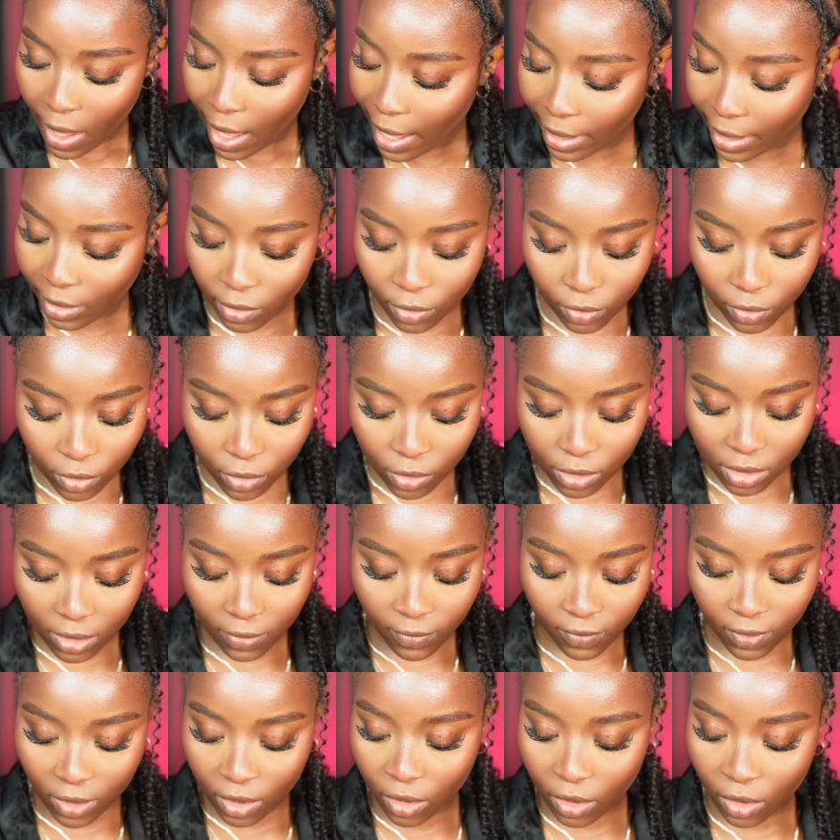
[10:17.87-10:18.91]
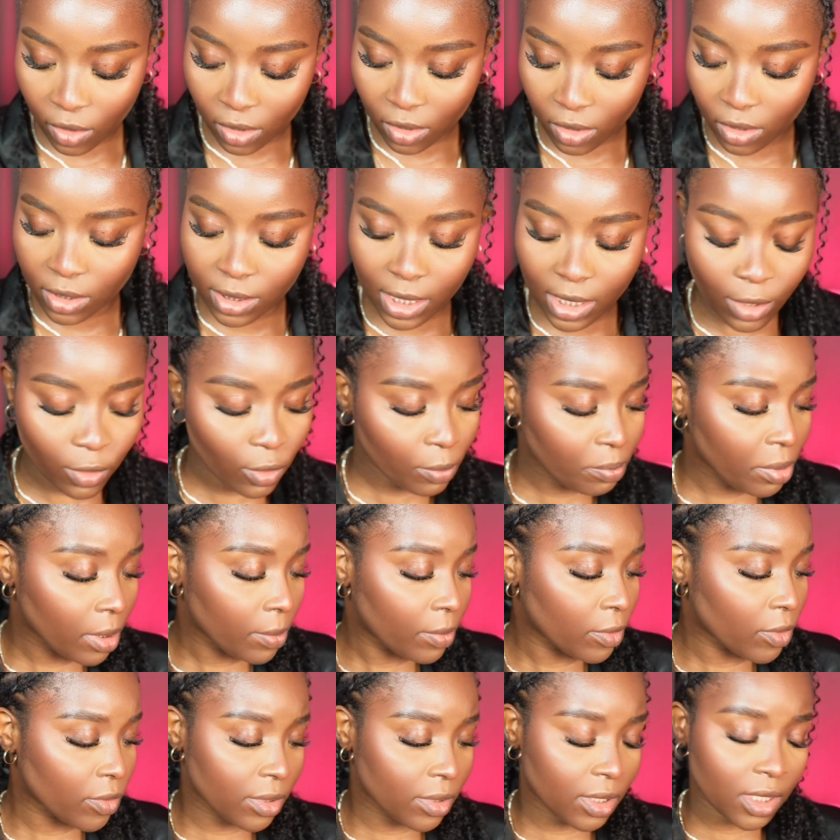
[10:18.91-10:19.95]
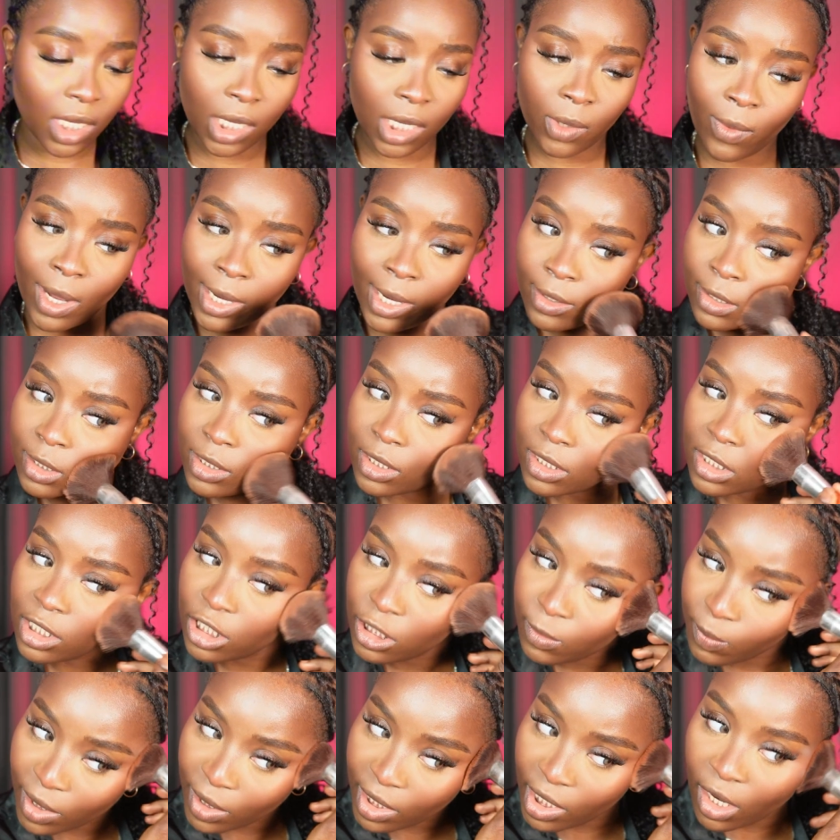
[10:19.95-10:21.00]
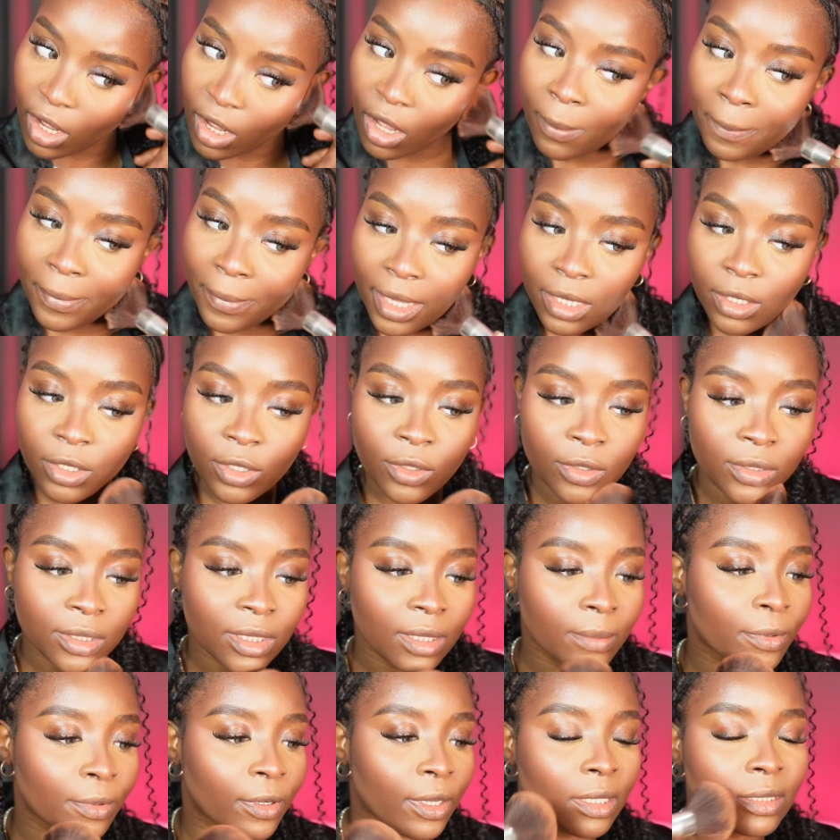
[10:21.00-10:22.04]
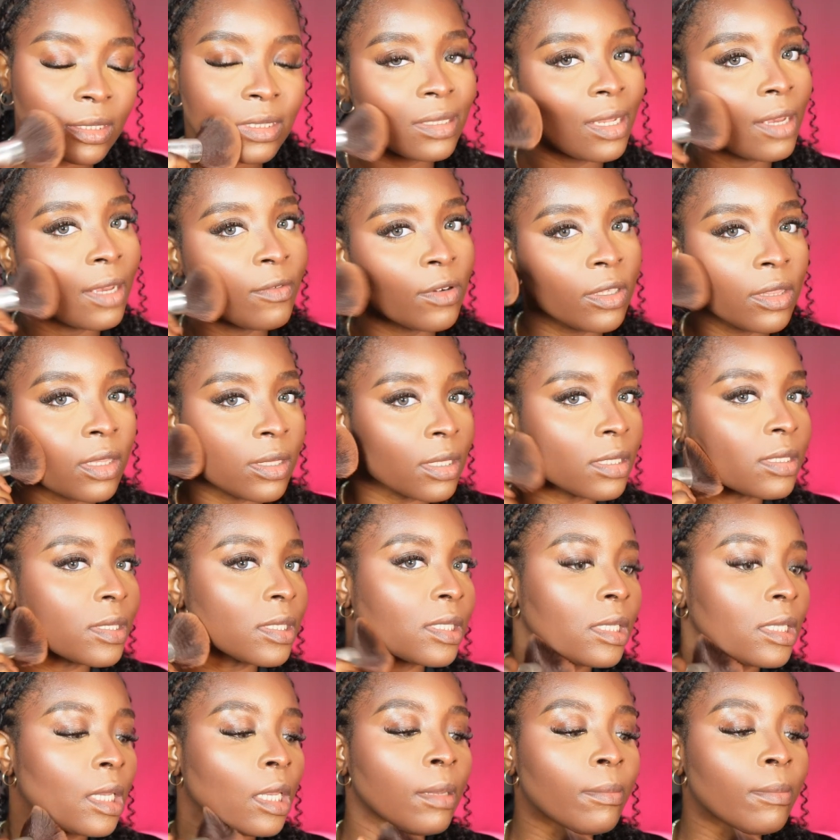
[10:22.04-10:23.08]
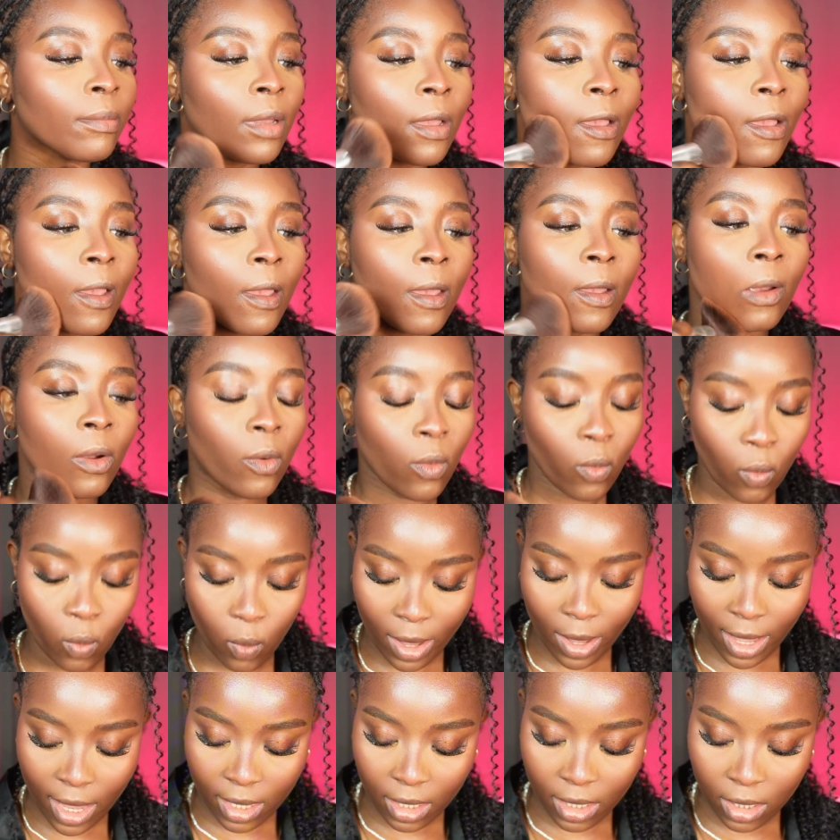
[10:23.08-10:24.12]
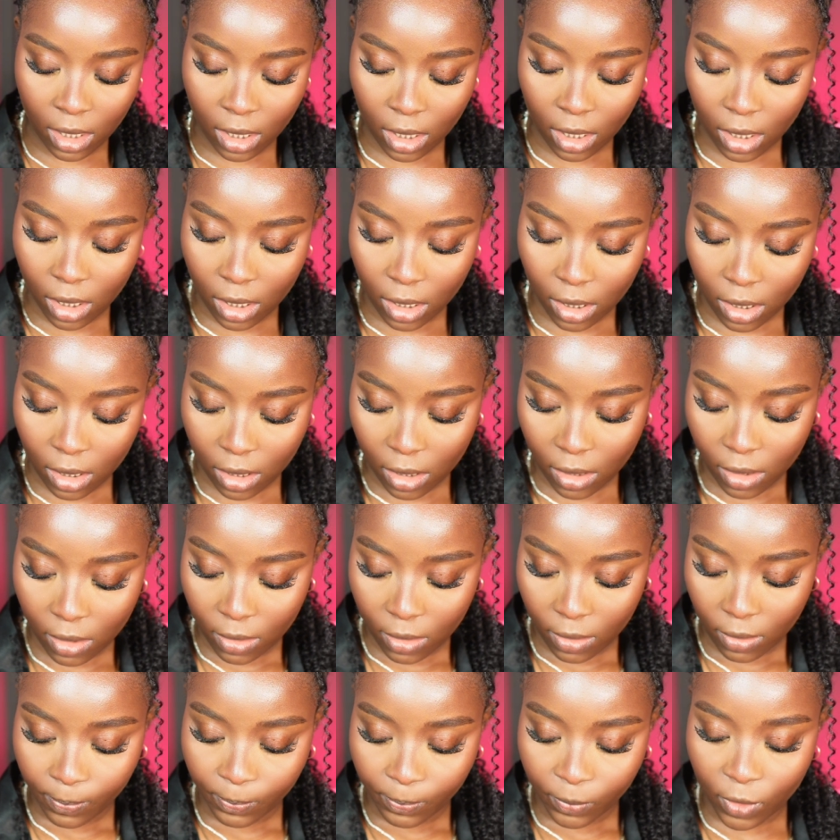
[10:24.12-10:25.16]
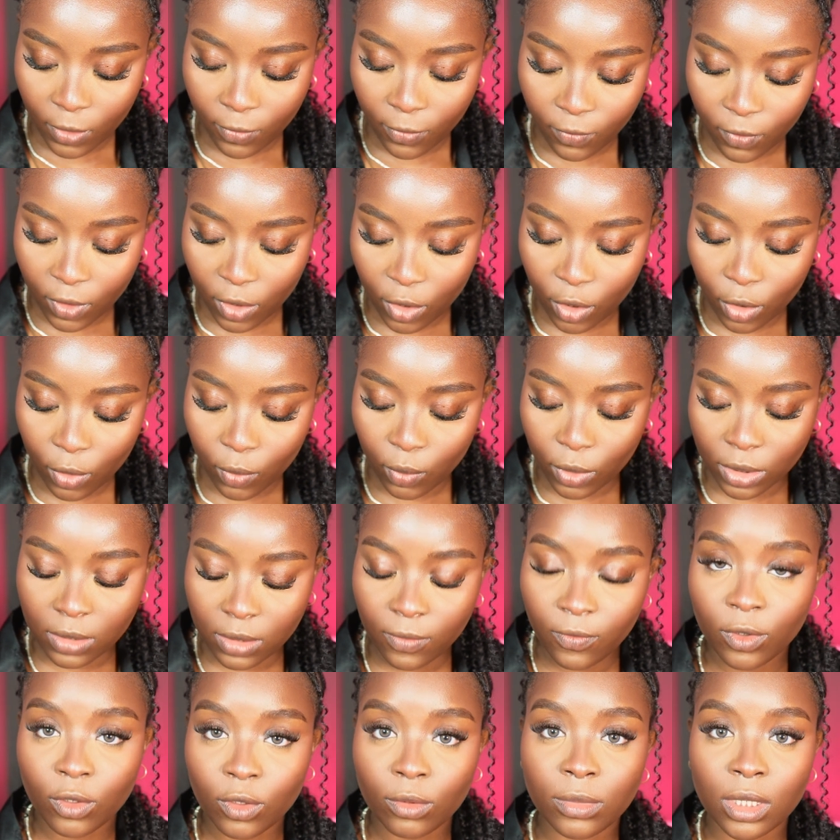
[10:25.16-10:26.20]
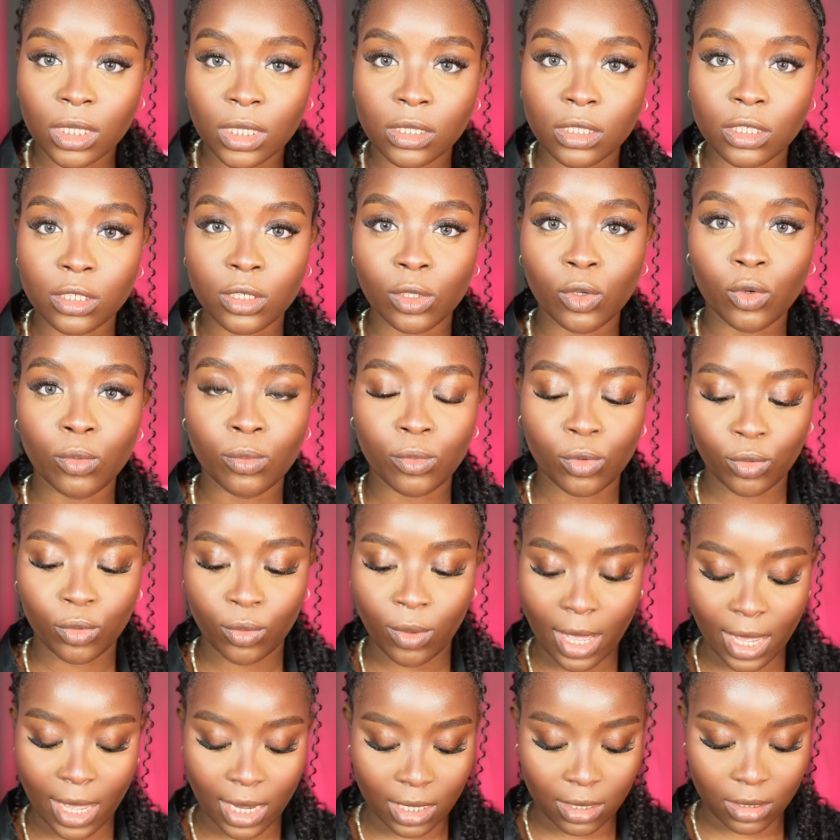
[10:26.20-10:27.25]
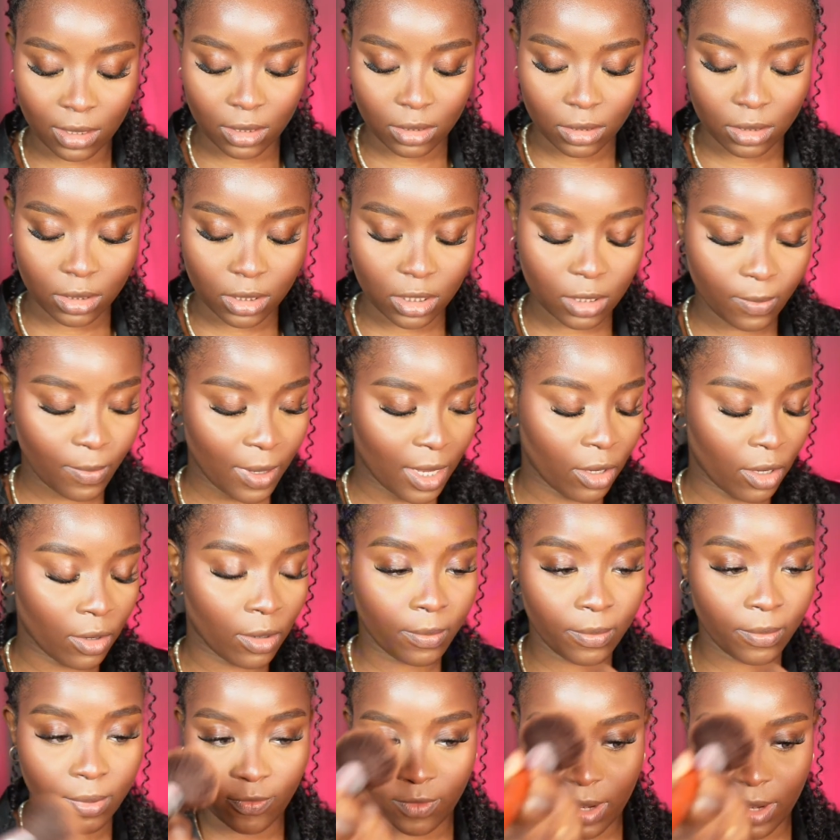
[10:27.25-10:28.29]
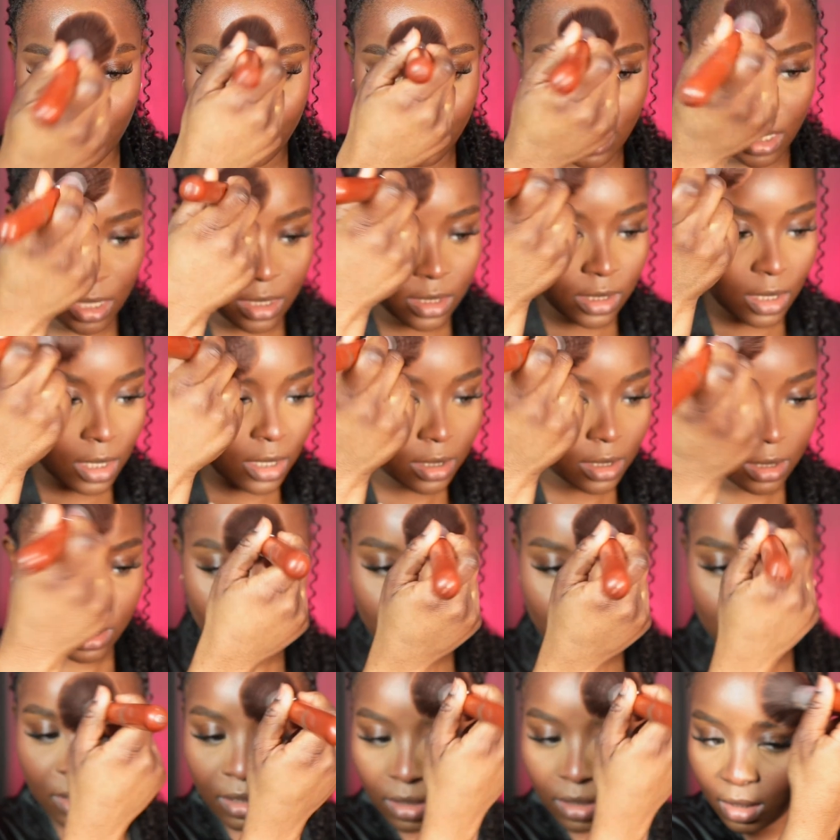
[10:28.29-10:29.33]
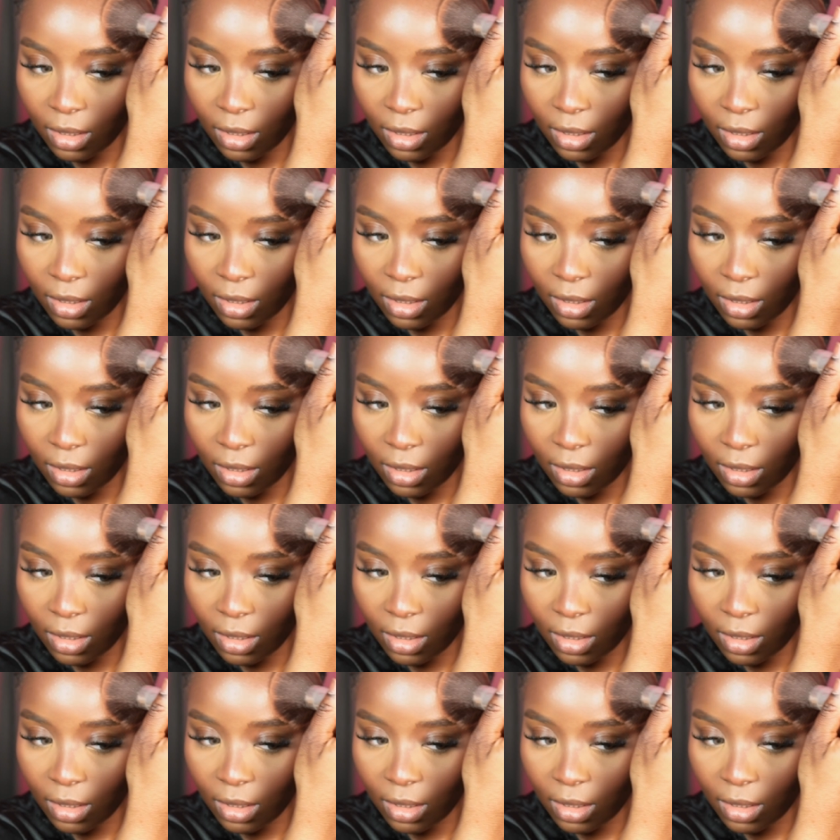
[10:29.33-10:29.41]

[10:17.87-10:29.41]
I couldn't use the video because I know people would say, why not just speed it up and use it? But it's never the same when the video was filmed in slow-mo and sped up, if that makes sense.